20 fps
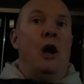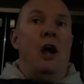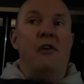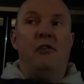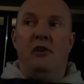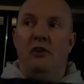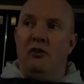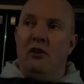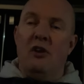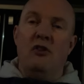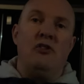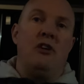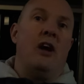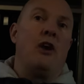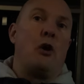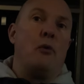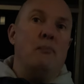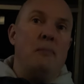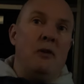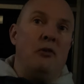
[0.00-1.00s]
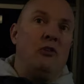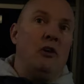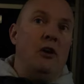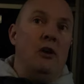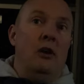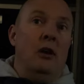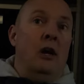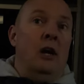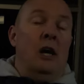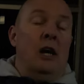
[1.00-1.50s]
If he's injured or
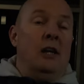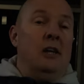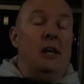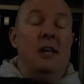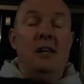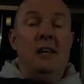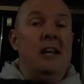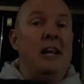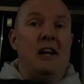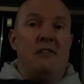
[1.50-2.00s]
missing, you need